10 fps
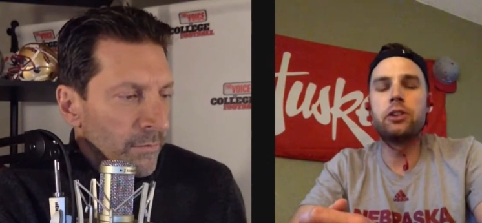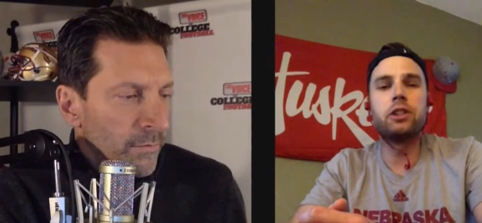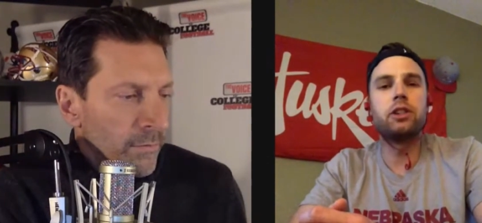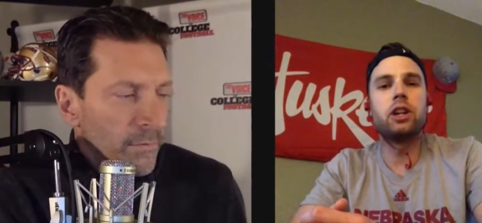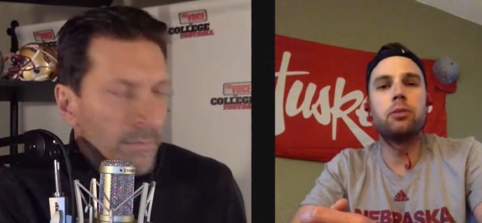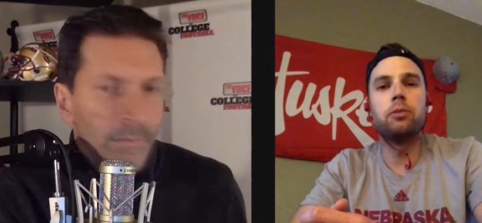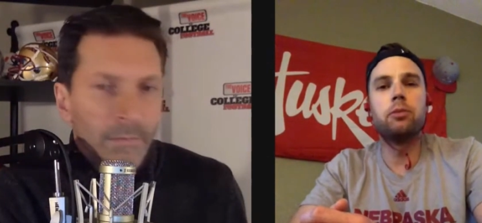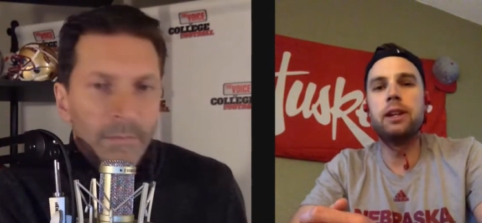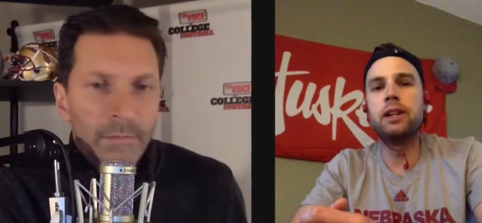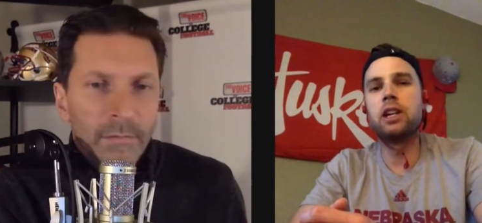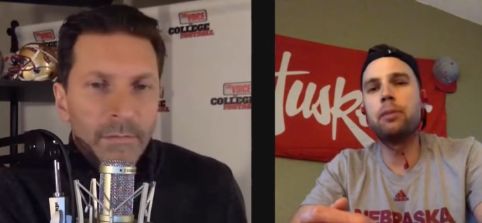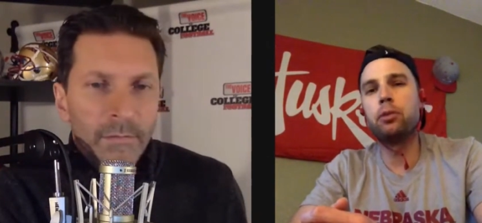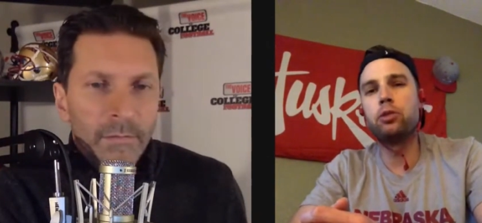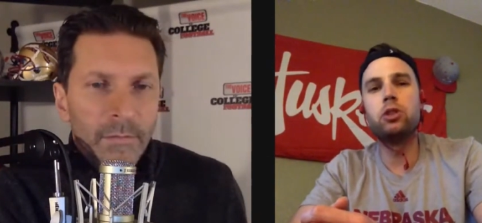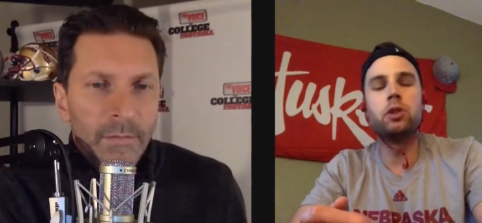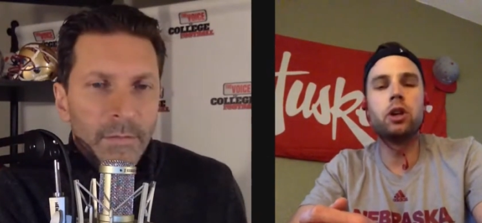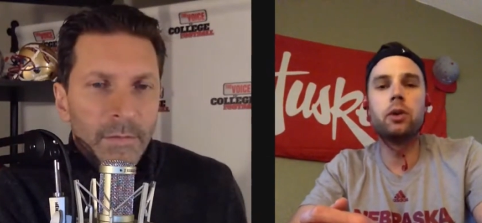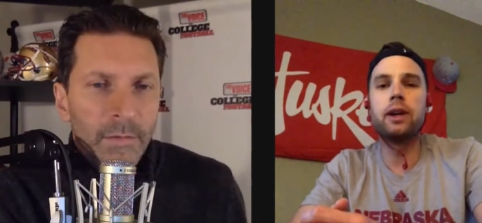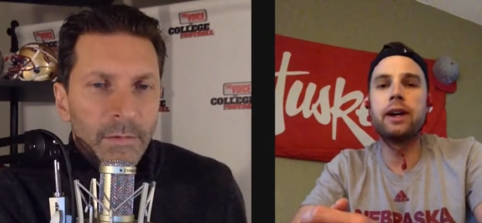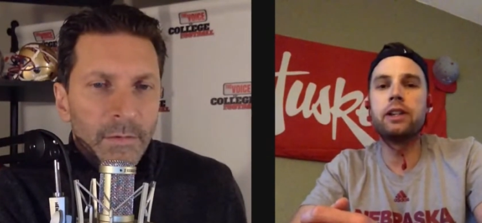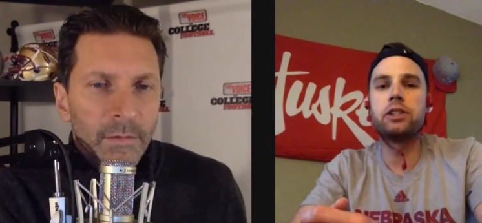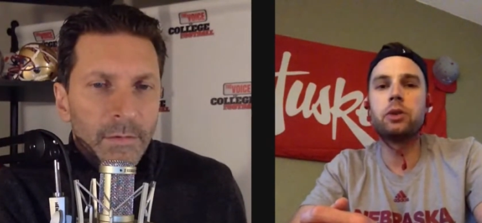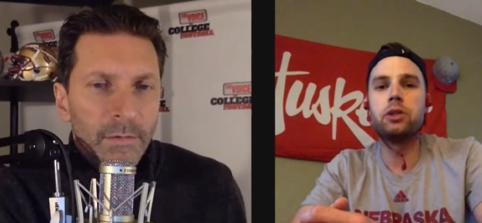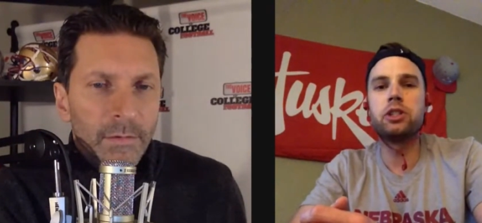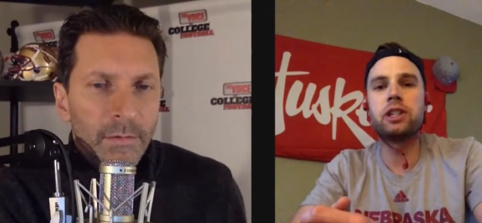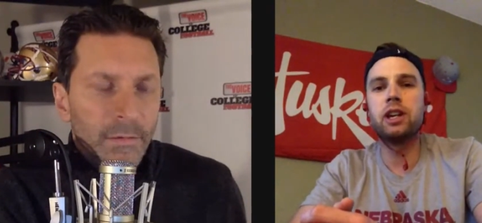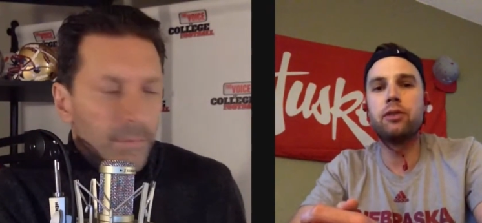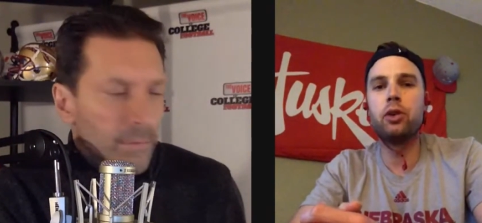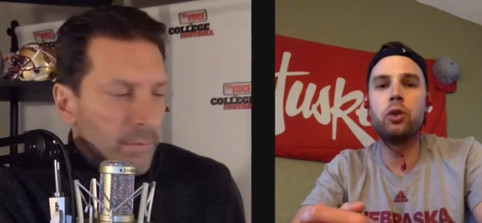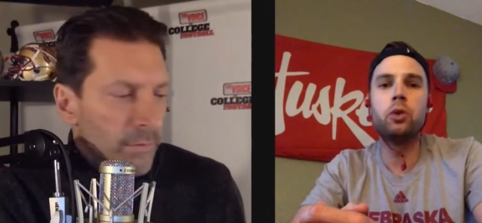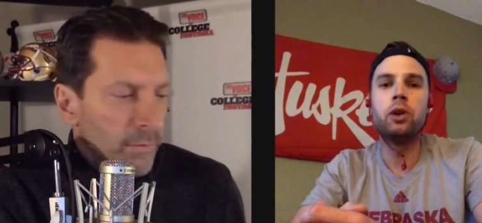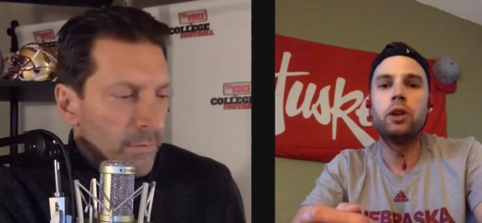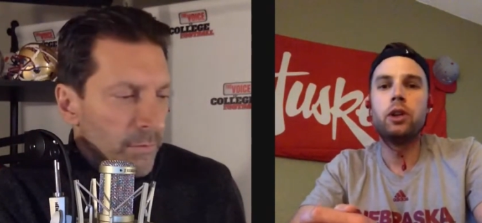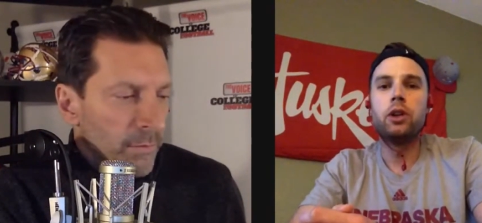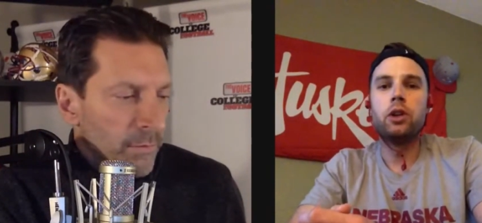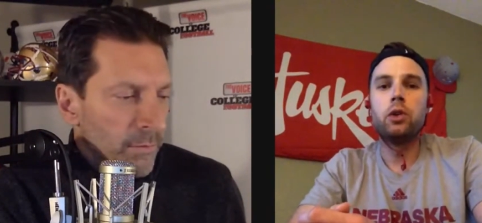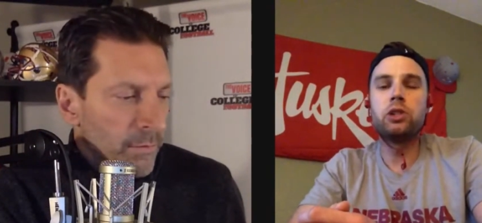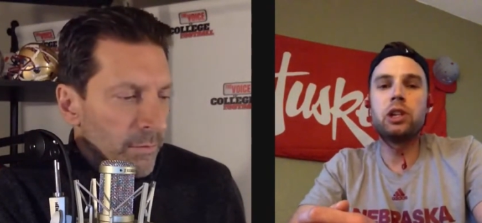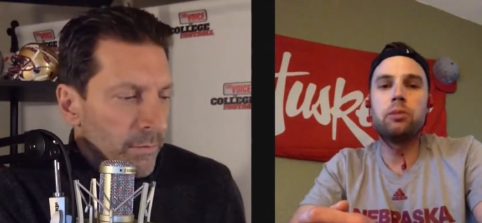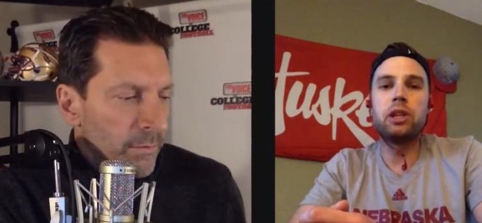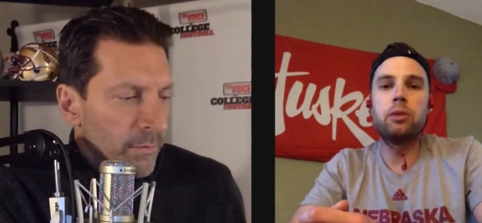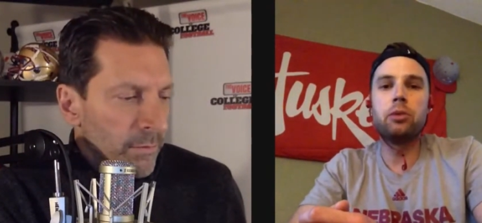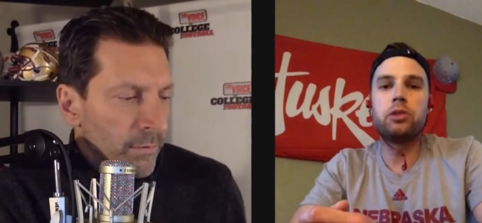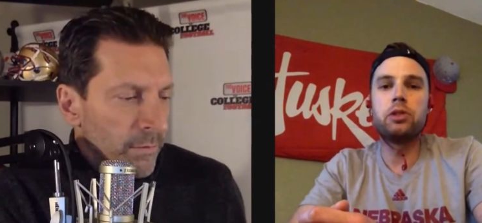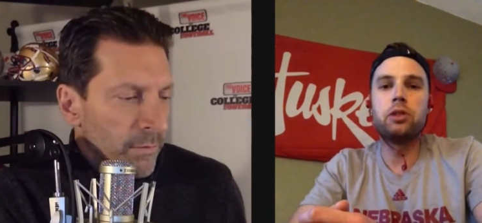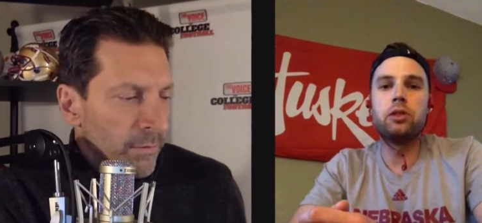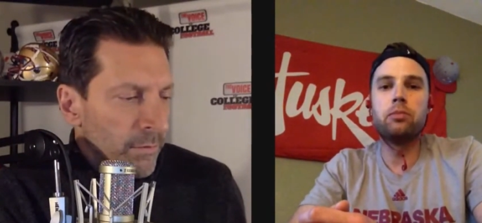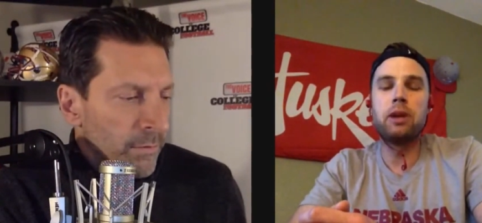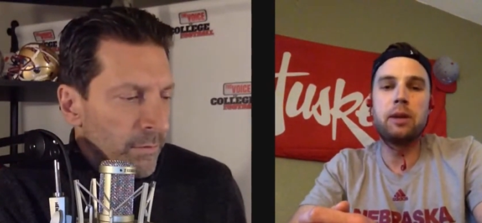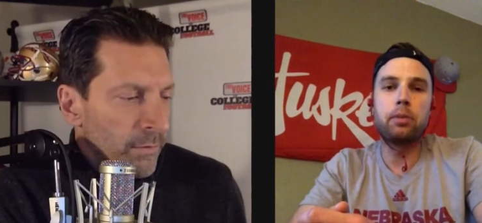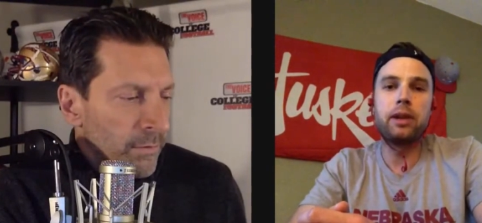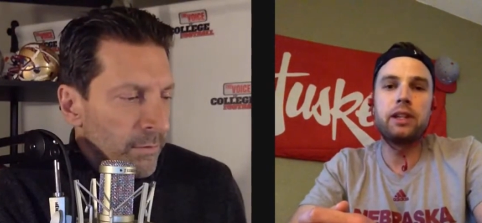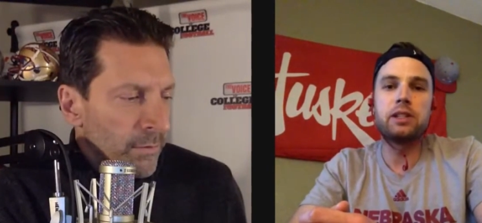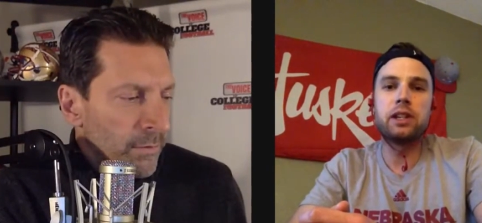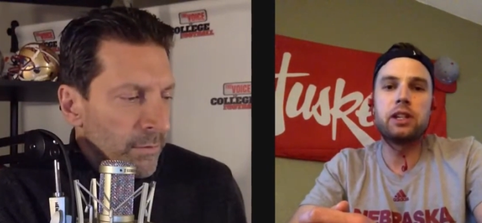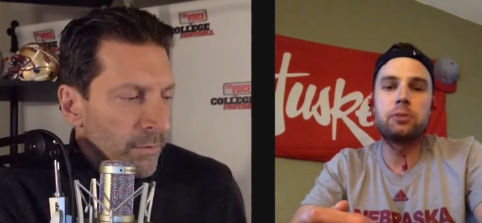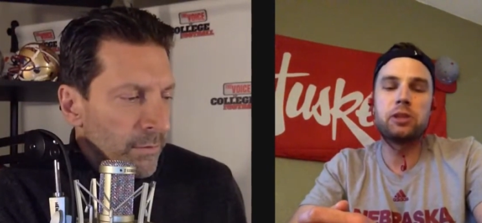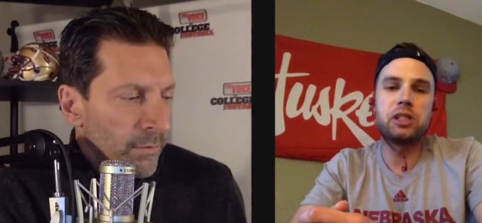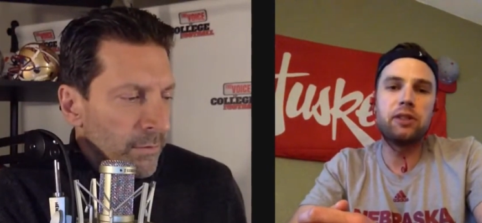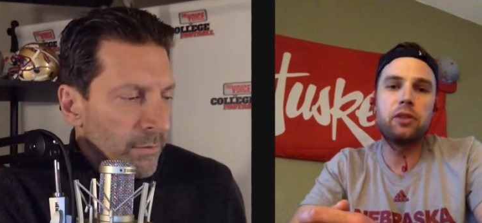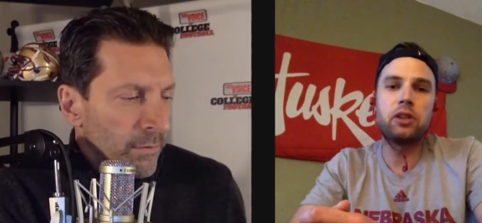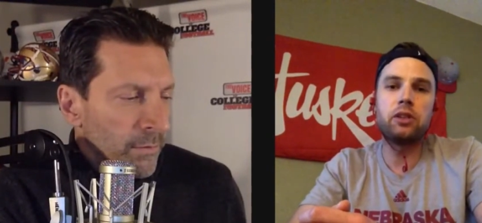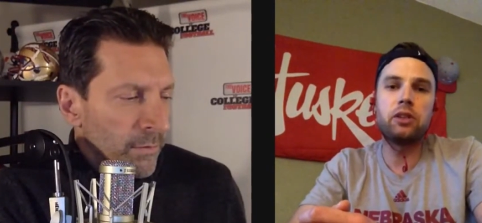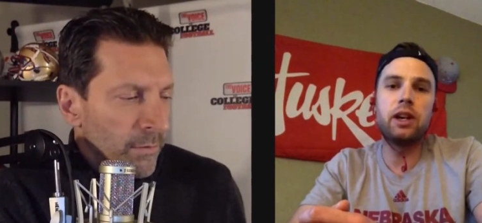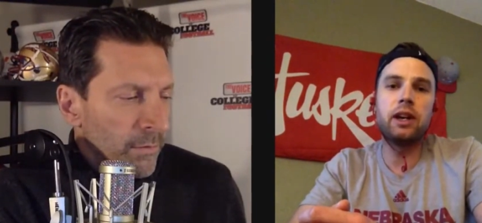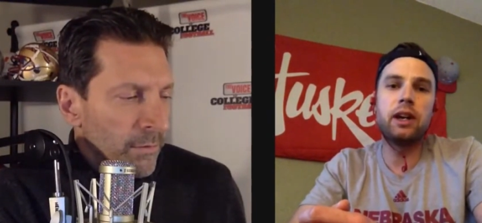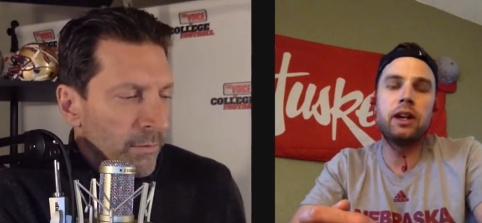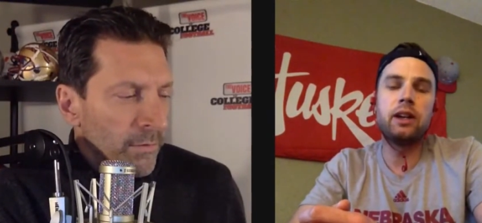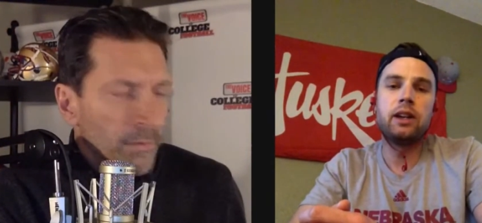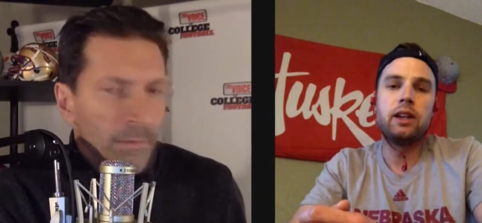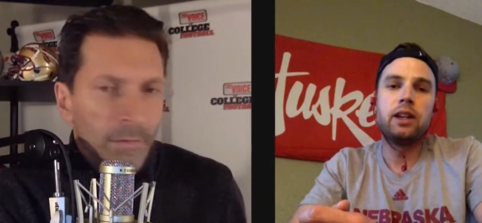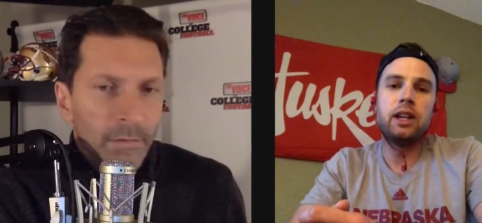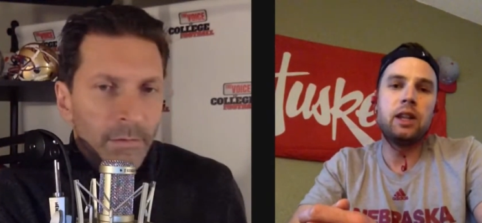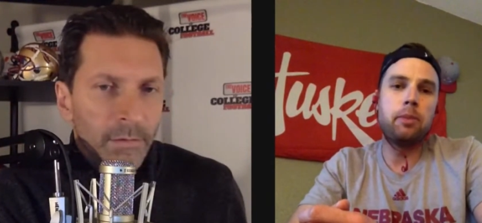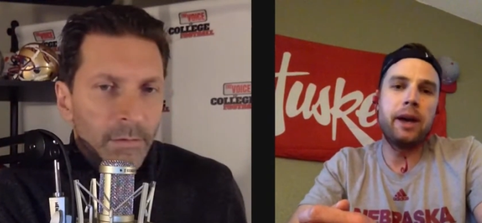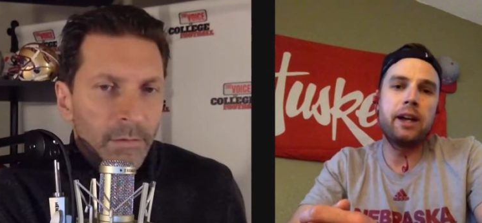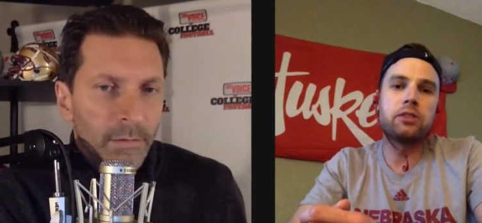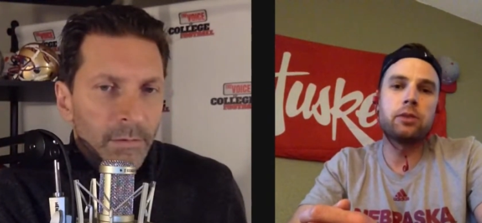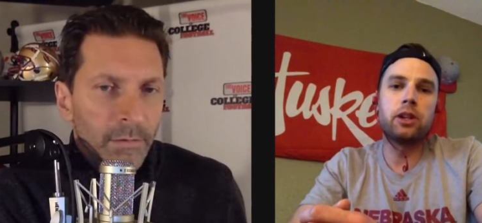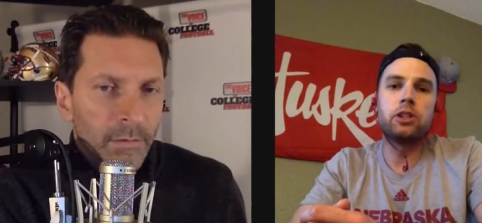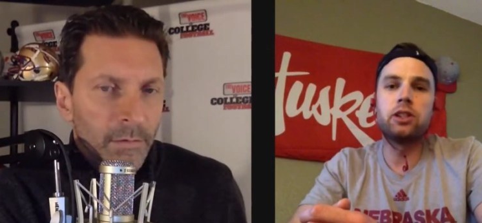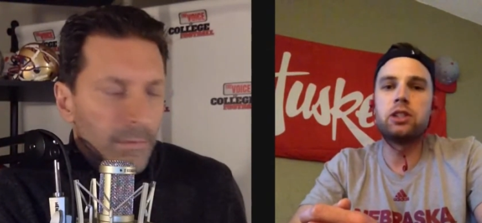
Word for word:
Speaker 1: Gunnerson coming in, a couple JUCO guys. So it's just kind of who who's going to be able to make plays there, specifically uh, in the pass rush.